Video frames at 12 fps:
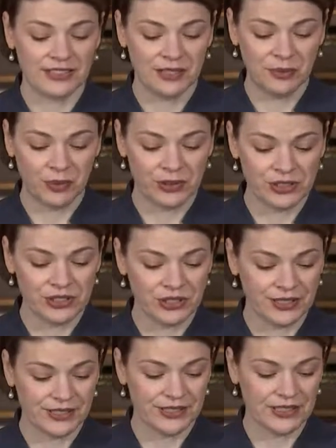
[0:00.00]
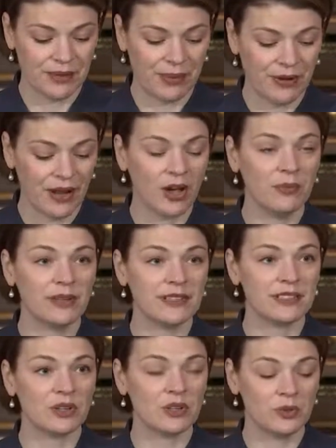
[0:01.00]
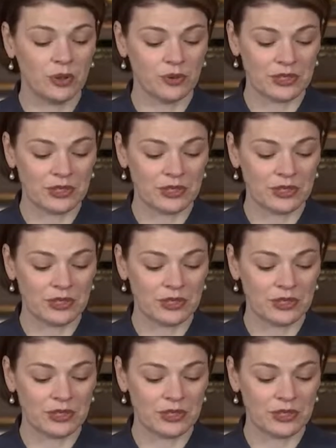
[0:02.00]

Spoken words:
important choices about how Minnesota will